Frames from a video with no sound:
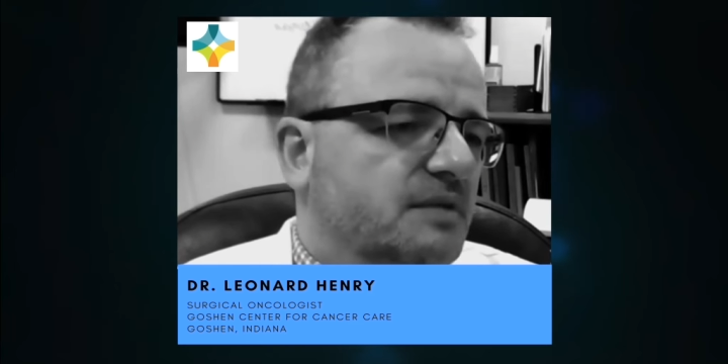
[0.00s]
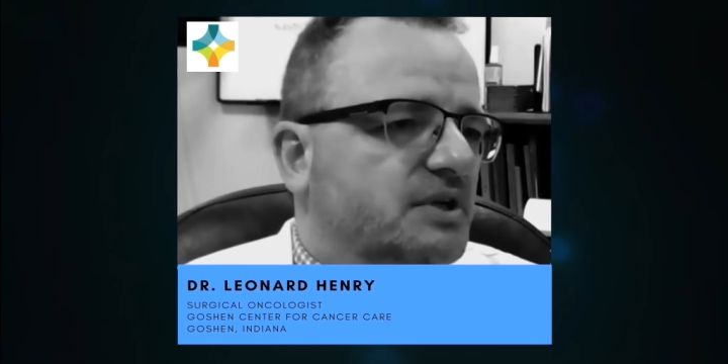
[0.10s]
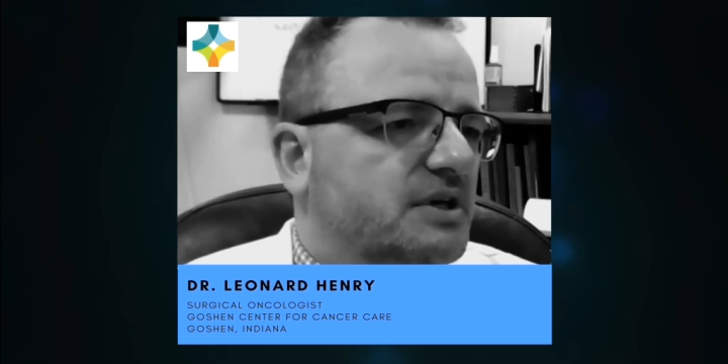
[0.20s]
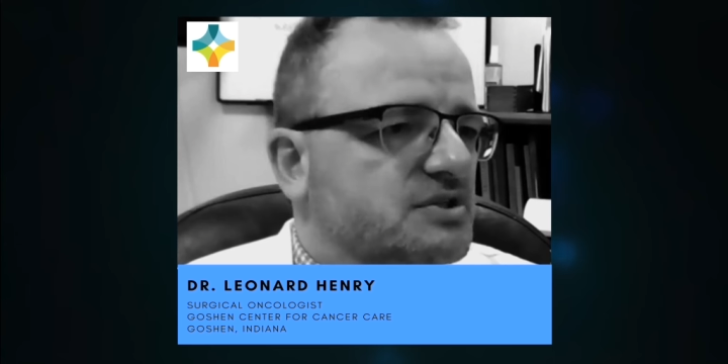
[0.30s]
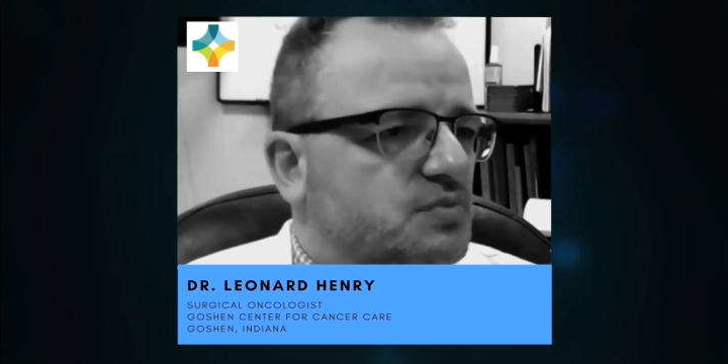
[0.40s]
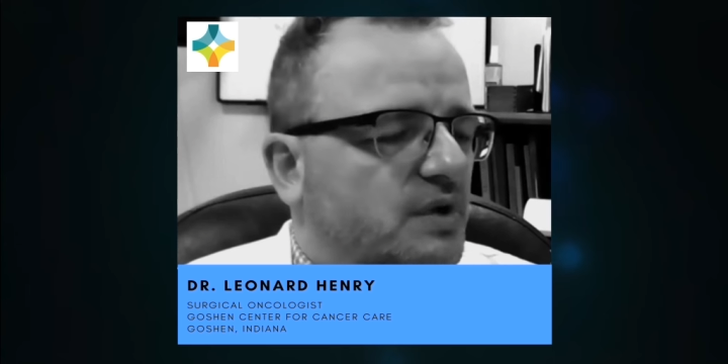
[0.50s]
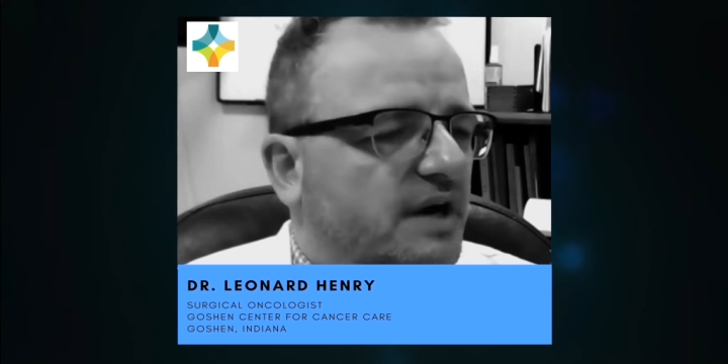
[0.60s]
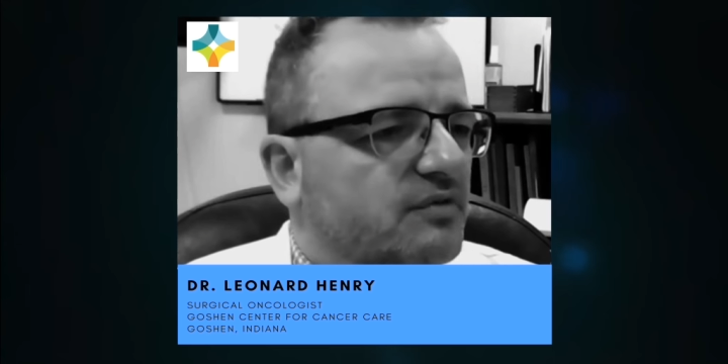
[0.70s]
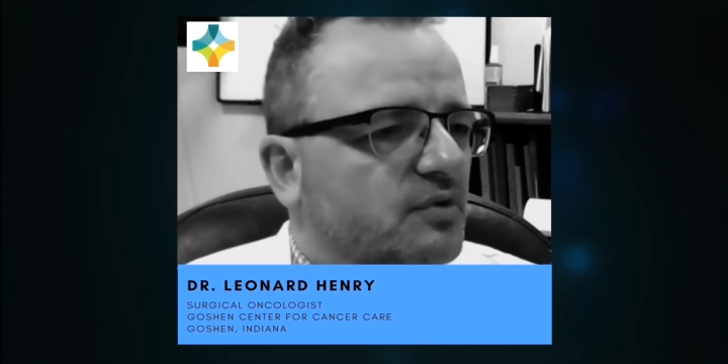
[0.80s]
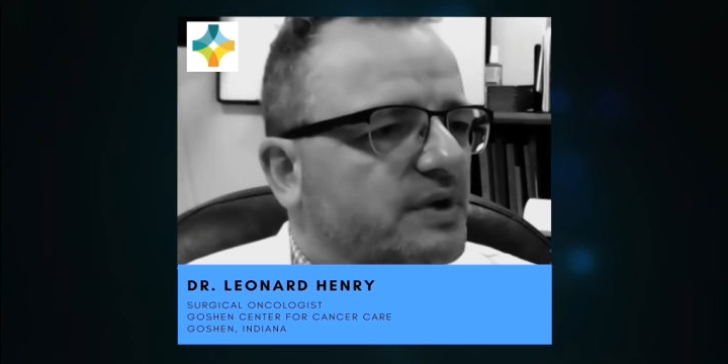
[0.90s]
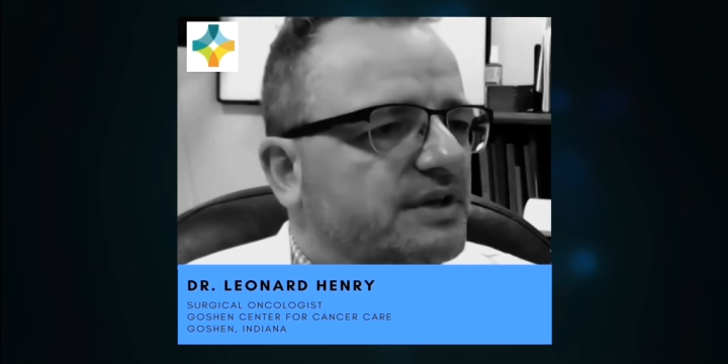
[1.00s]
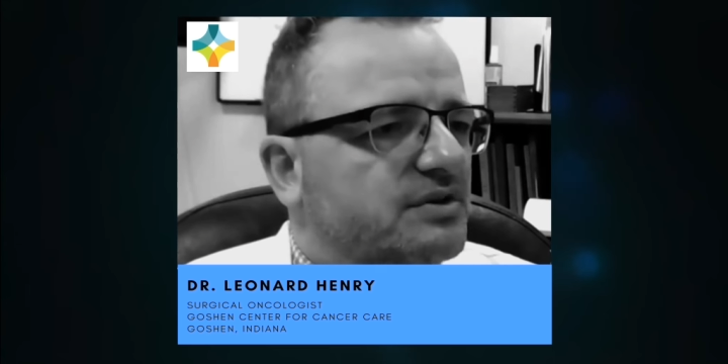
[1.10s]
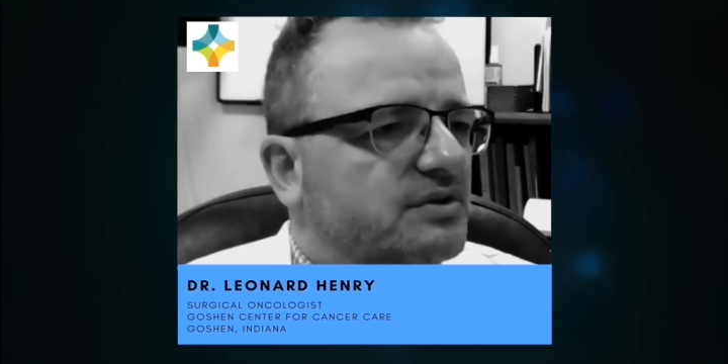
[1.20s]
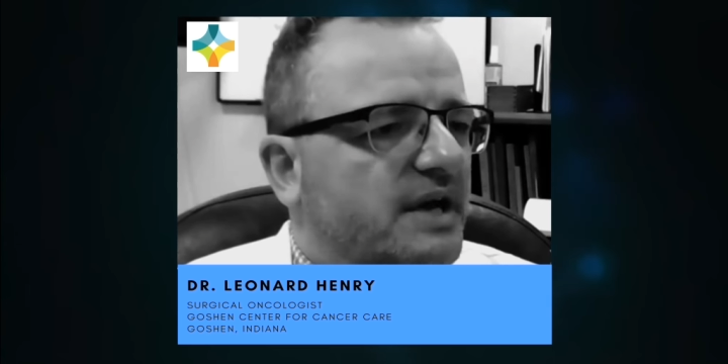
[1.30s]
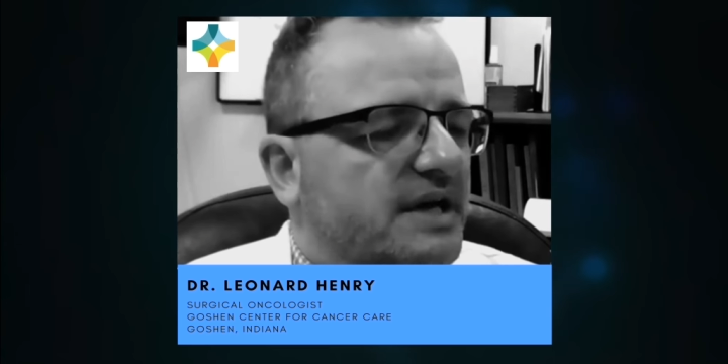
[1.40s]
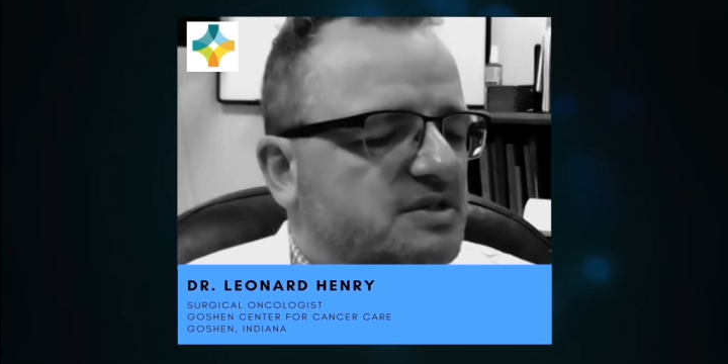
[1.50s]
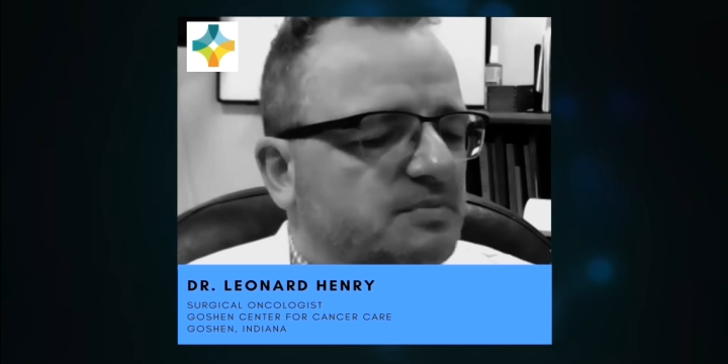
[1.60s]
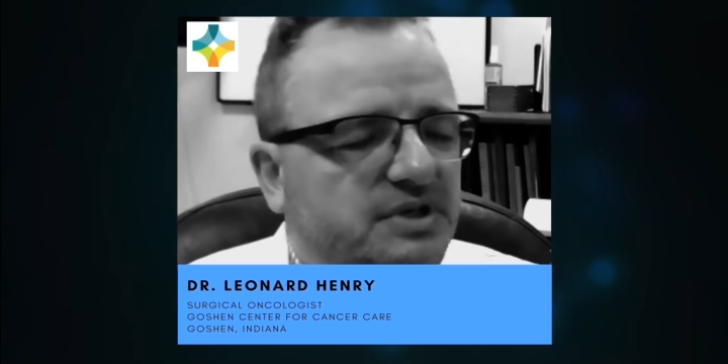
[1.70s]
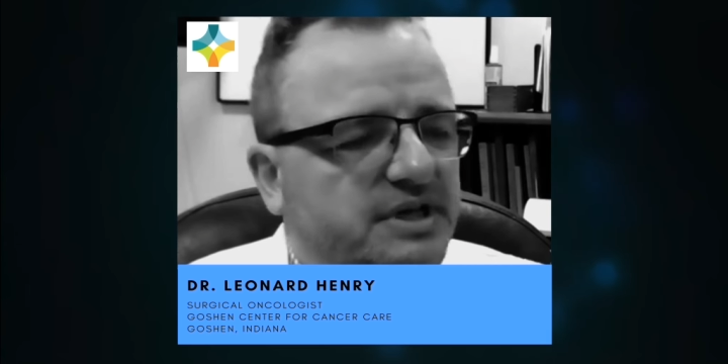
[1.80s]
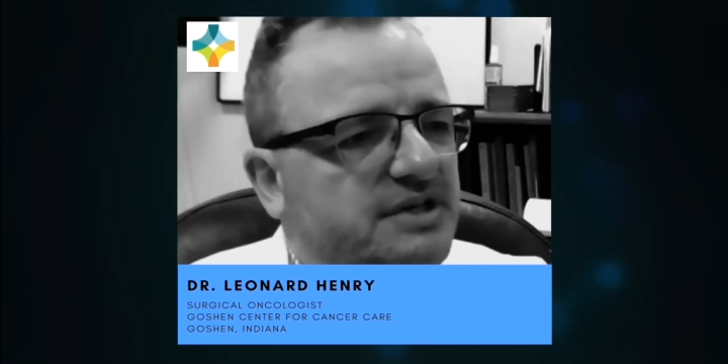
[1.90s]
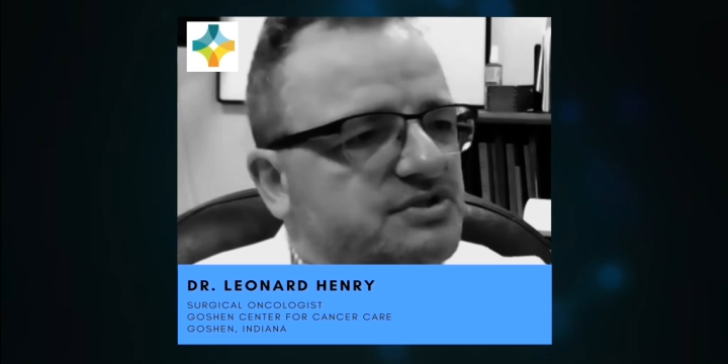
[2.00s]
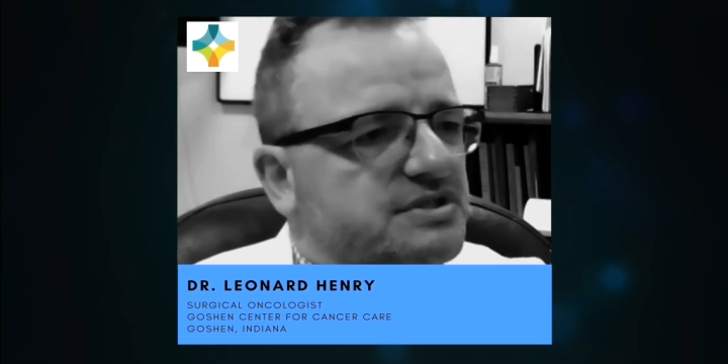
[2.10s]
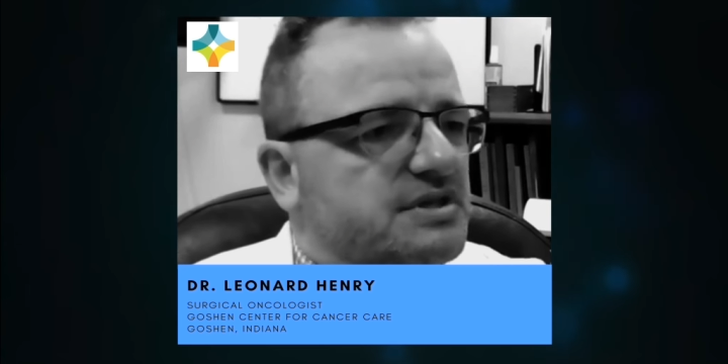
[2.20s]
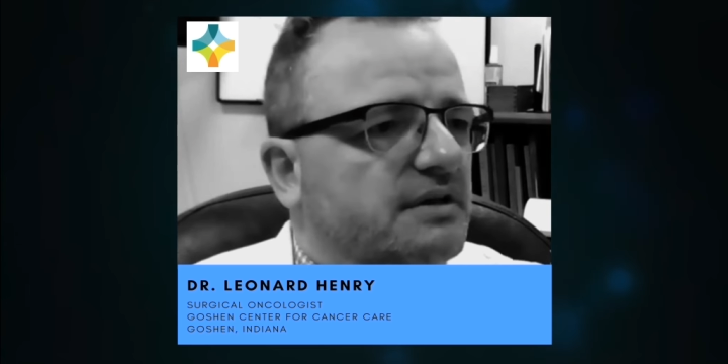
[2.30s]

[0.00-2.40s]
because whatever we do has implications